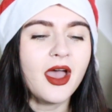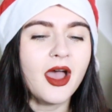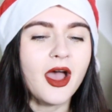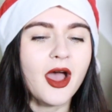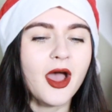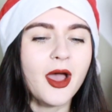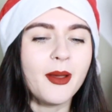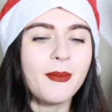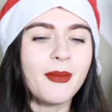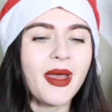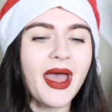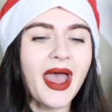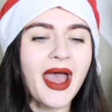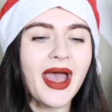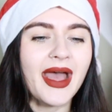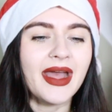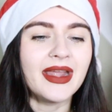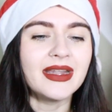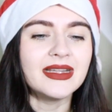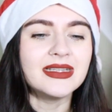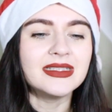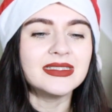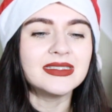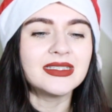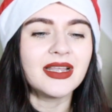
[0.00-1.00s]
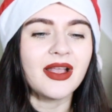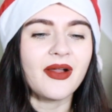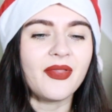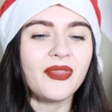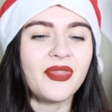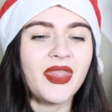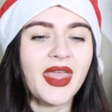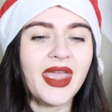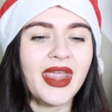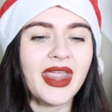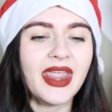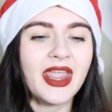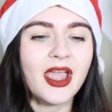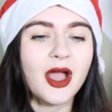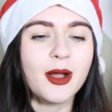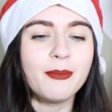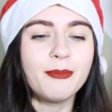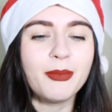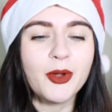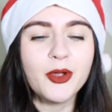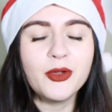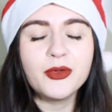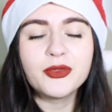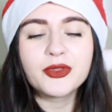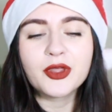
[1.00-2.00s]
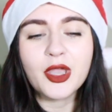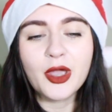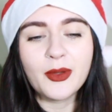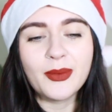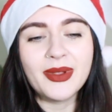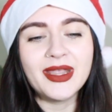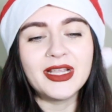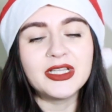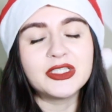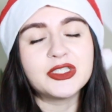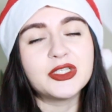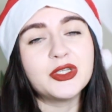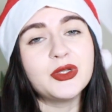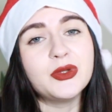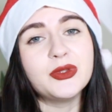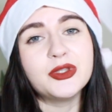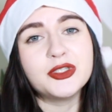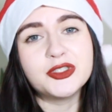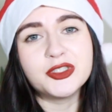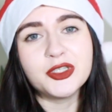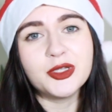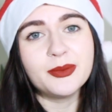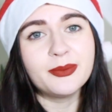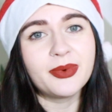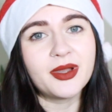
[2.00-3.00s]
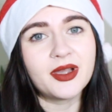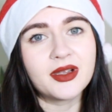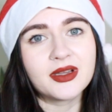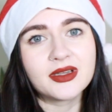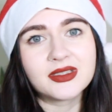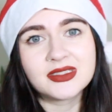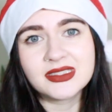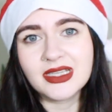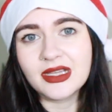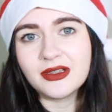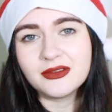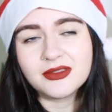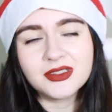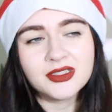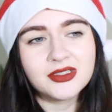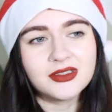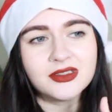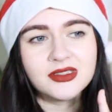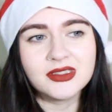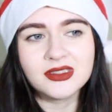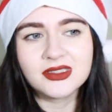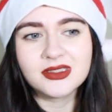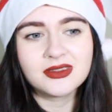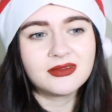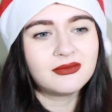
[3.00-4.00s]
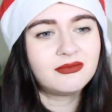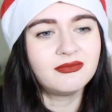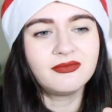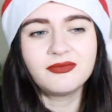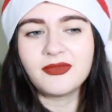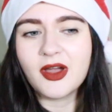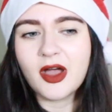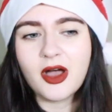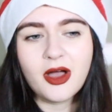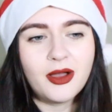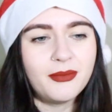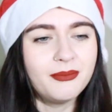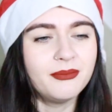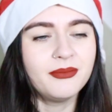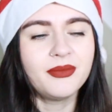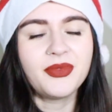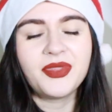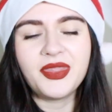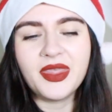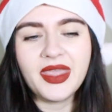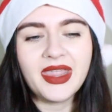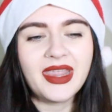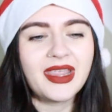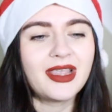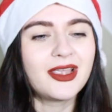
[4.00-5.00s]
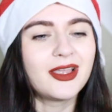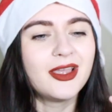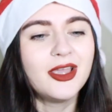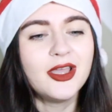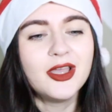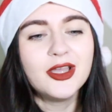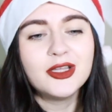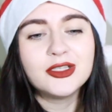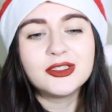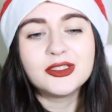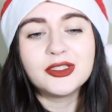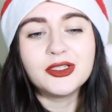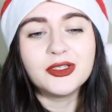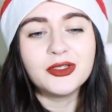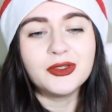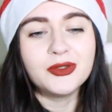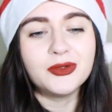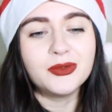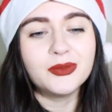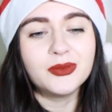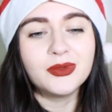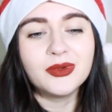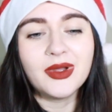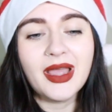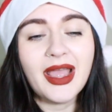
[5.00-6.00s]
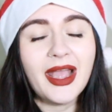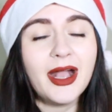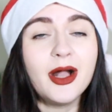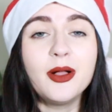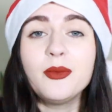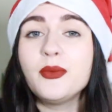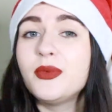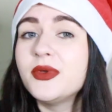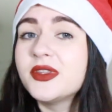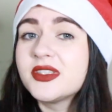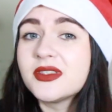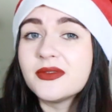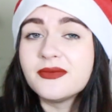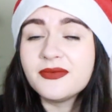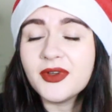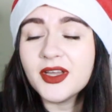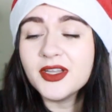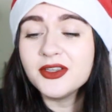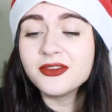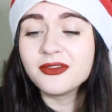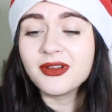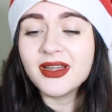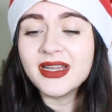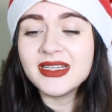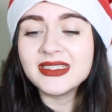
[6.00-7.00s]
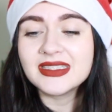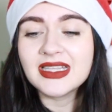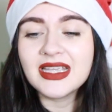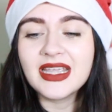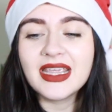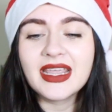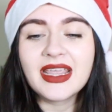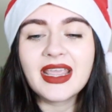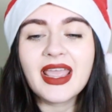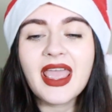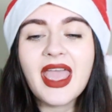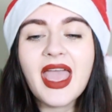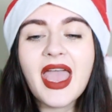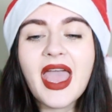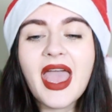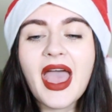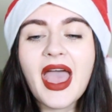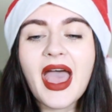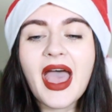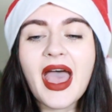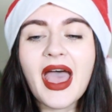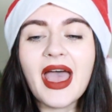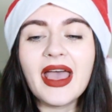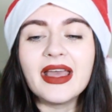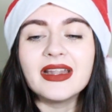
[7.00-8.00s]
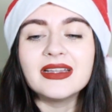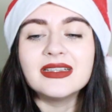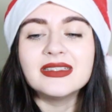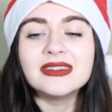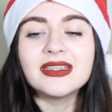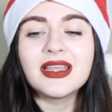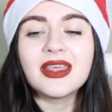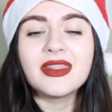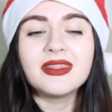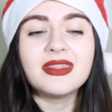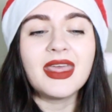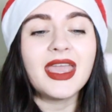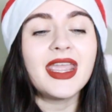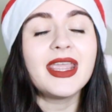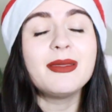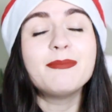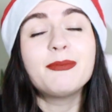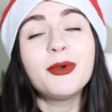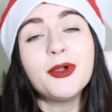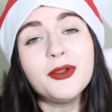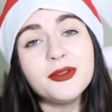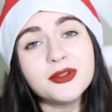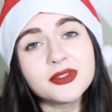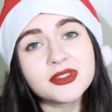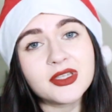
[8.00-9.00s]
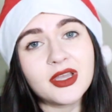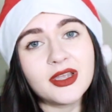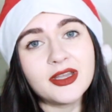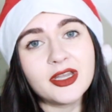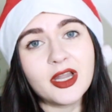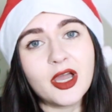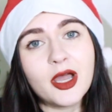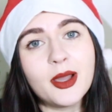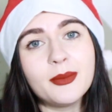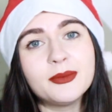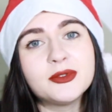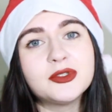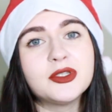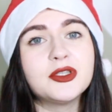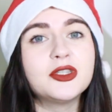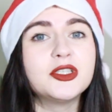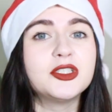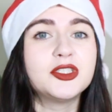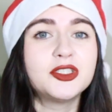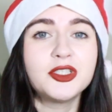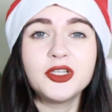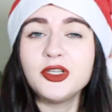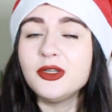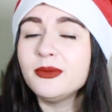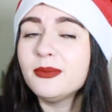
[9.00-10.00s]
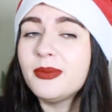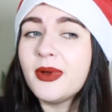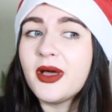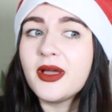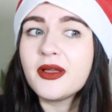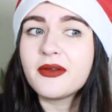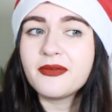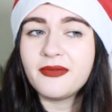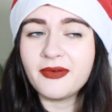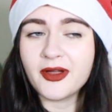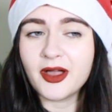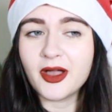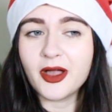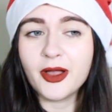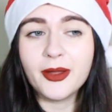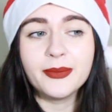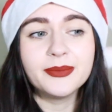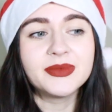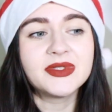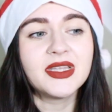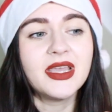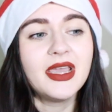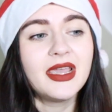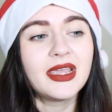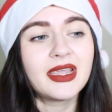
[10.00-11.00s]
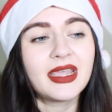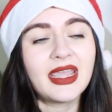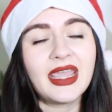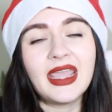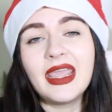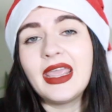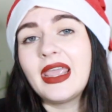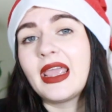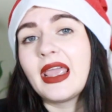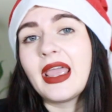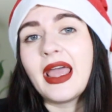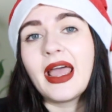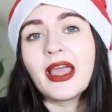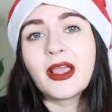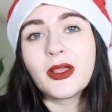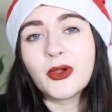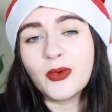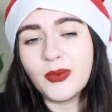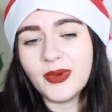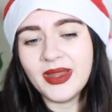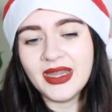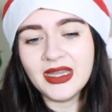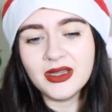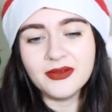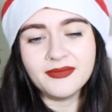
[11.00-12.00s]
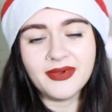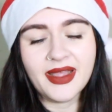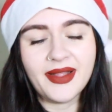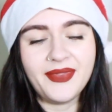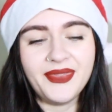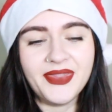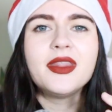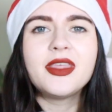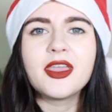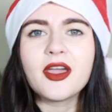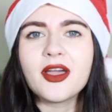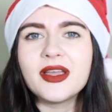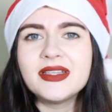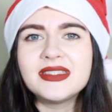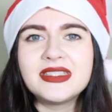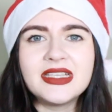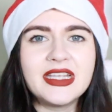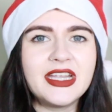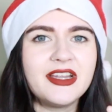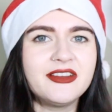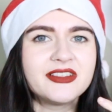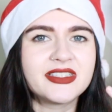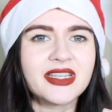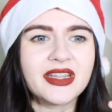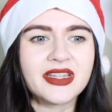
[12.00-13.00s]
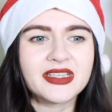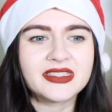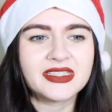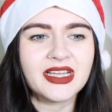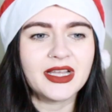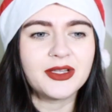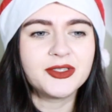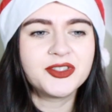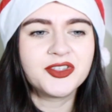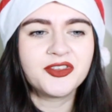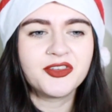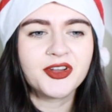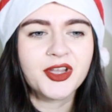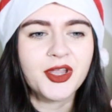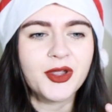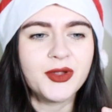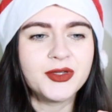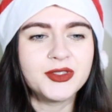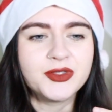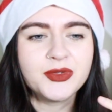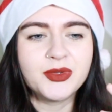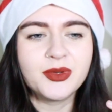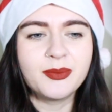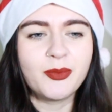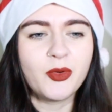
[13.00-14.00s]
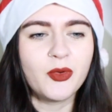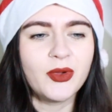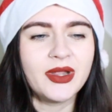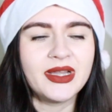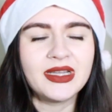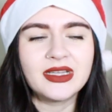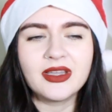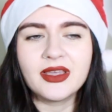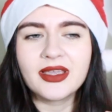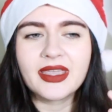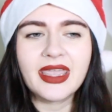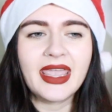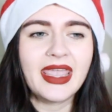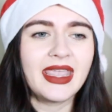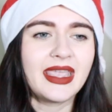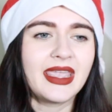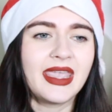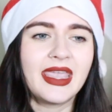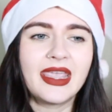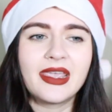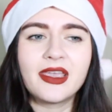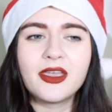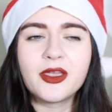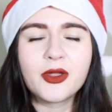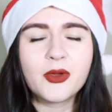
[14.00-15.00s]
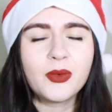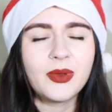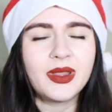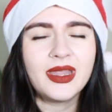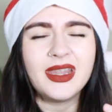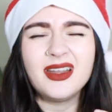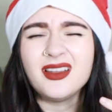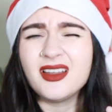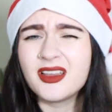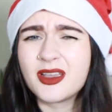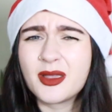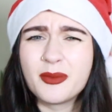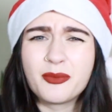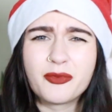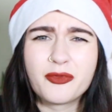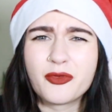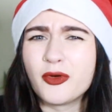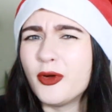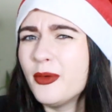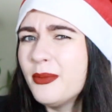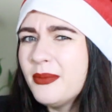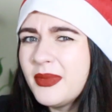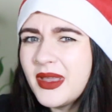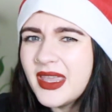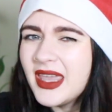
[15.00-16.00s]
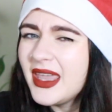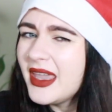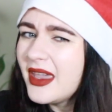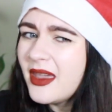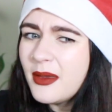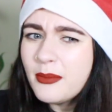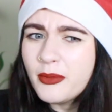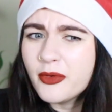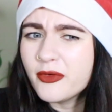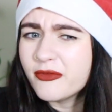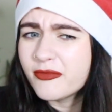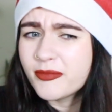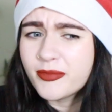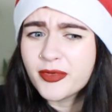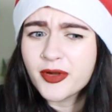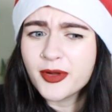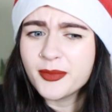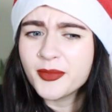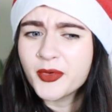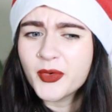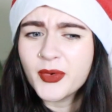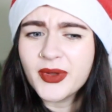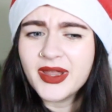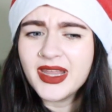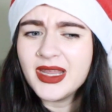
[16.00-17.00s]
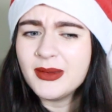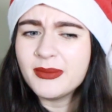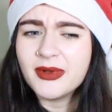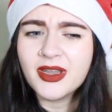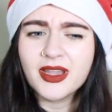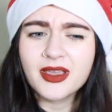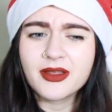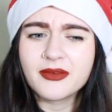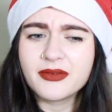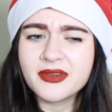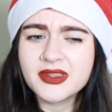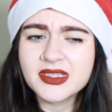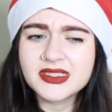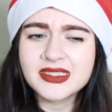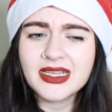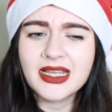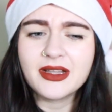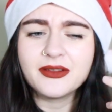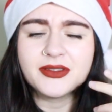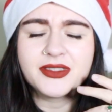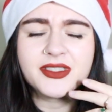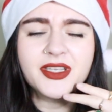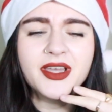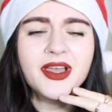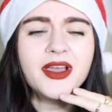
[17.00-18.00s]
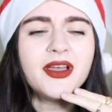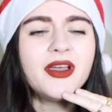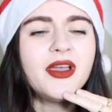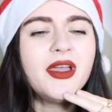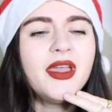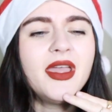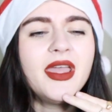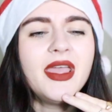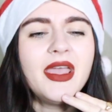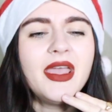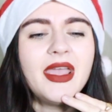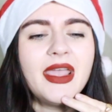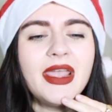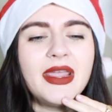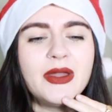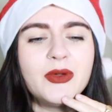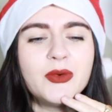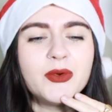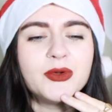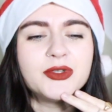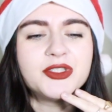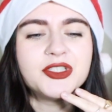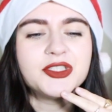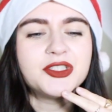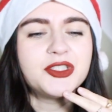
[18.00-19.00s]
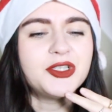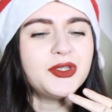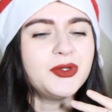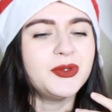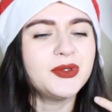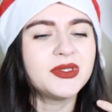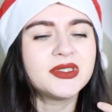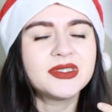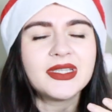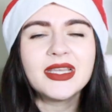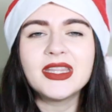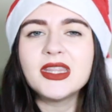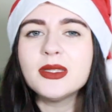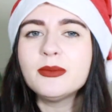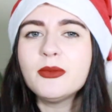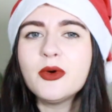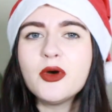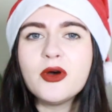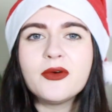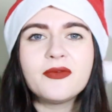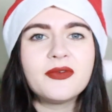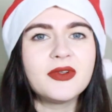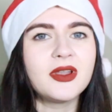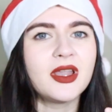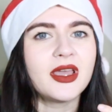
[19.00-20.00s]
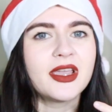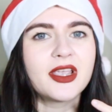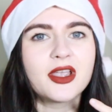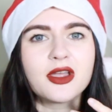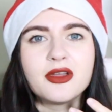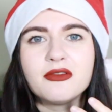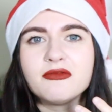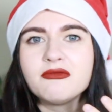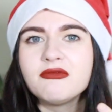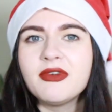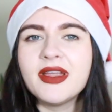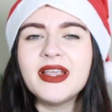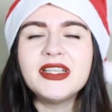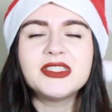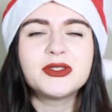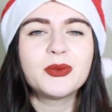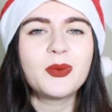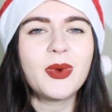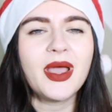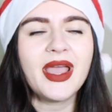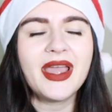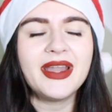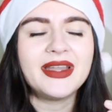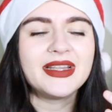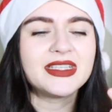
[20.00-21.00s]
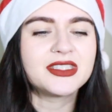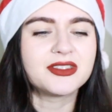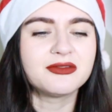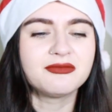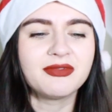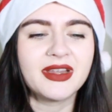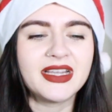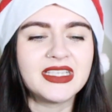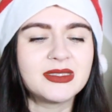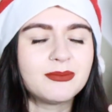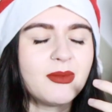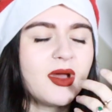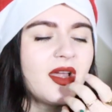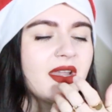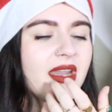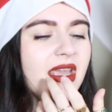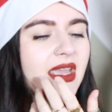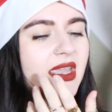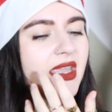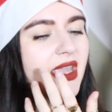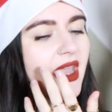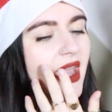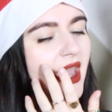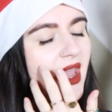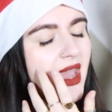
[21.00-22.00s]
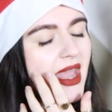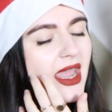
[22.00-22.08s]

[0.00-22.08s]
And they are both going to the Junebug Shelter's farm thing to help with some fundraising. And they both sign up to the Junebug Farms King and Queen event. The idea is that the shelter are going to appoint like a king and queen, like a prom king and prom queen, but like for the shelter, in order to send them off and like raise awareness and raise money.